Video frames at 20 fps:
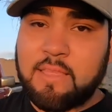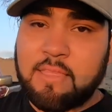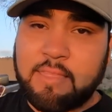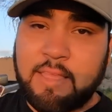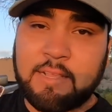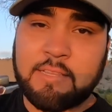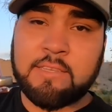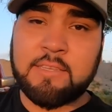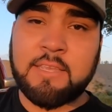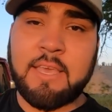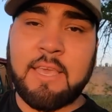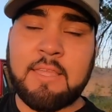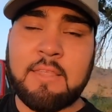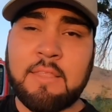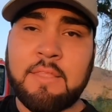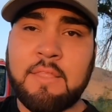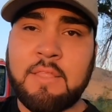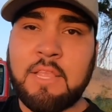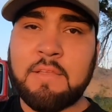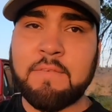Thanks
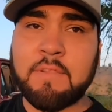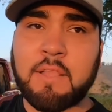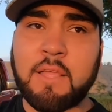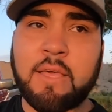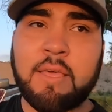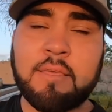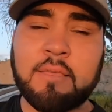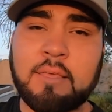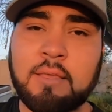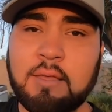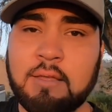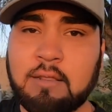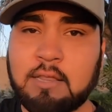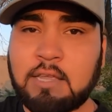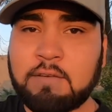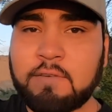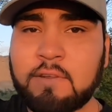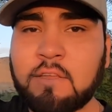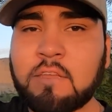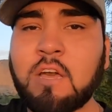again. Leave a like,
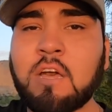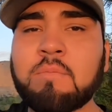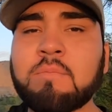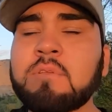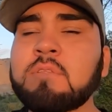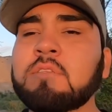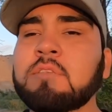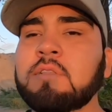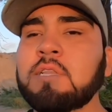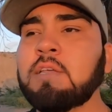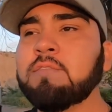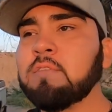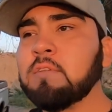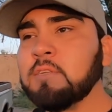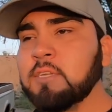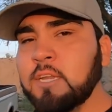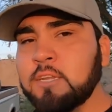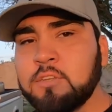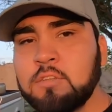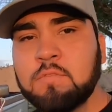leave any comments, leave
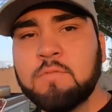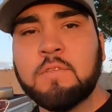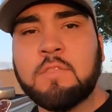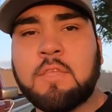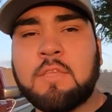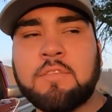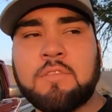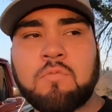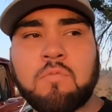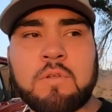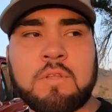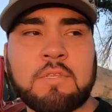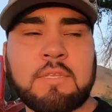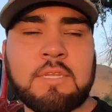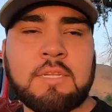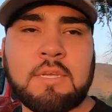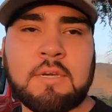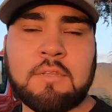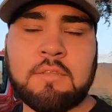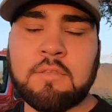suggestions for things you want to
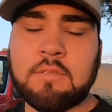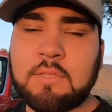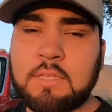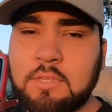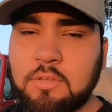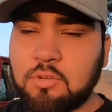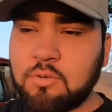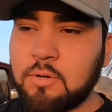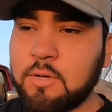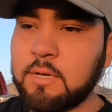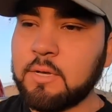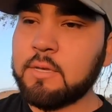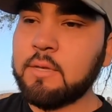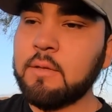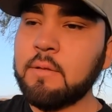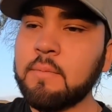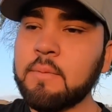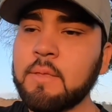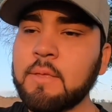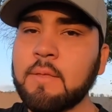see done to this truck,
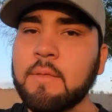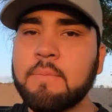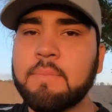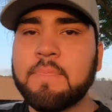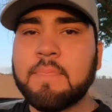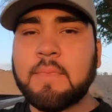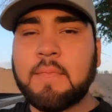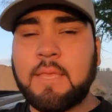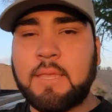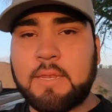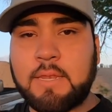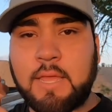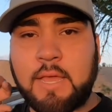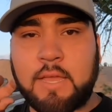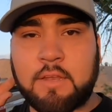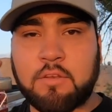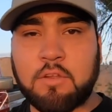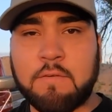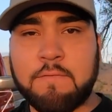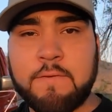and
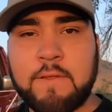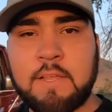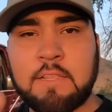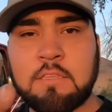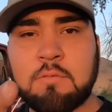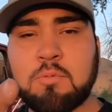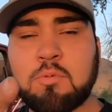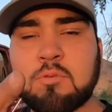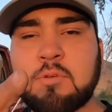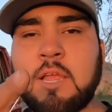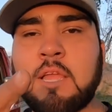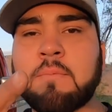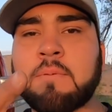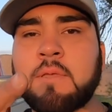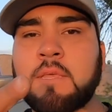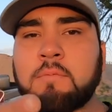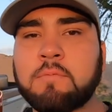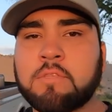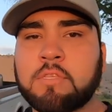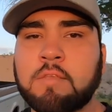don't forget to subscribe,
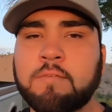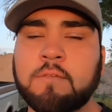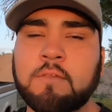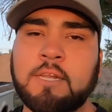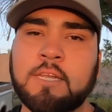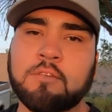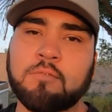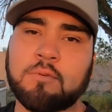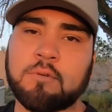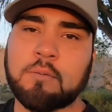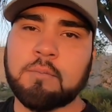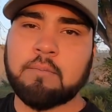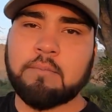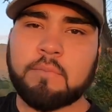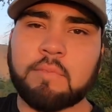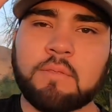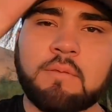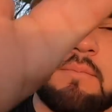and we'll see you for the next one.